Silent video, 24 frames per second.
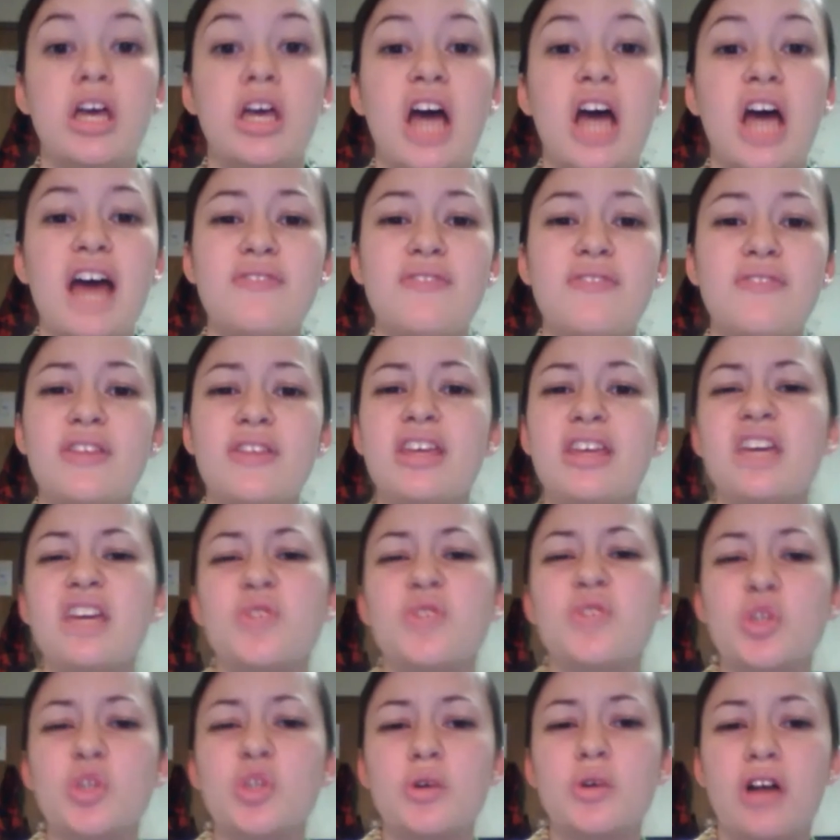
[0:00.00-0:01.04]
I feel like
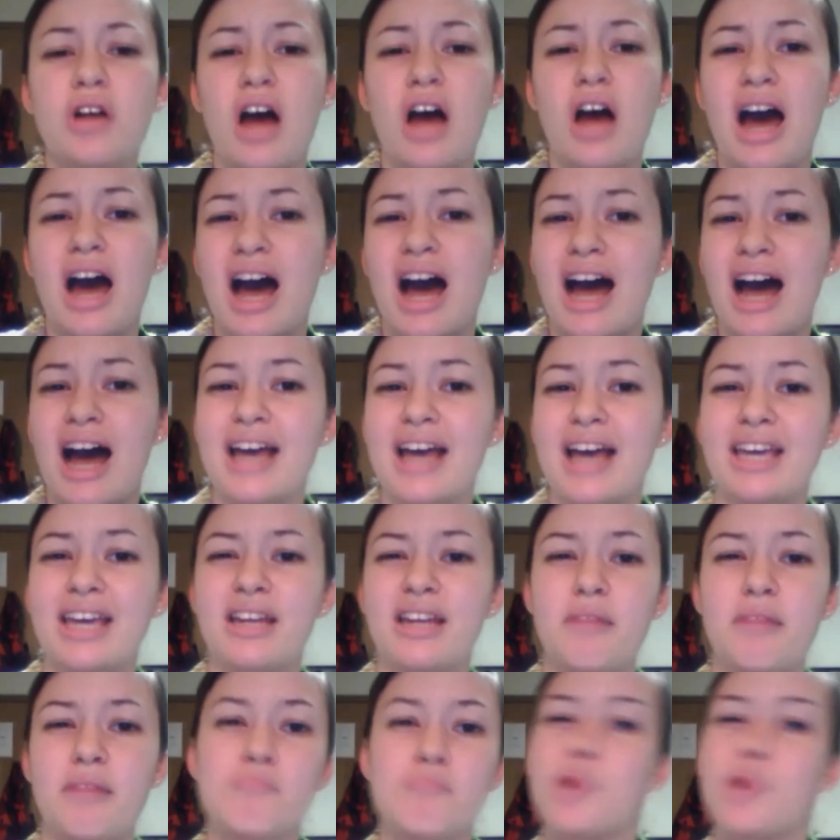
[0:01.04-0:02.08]
if she were to hide
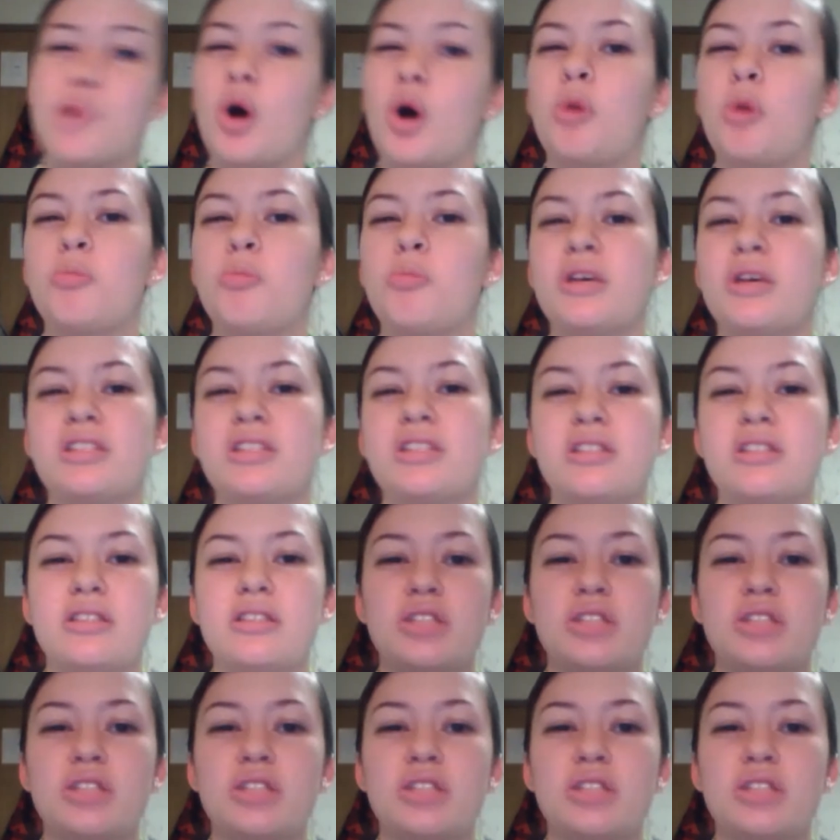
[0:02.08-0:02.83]
and mope as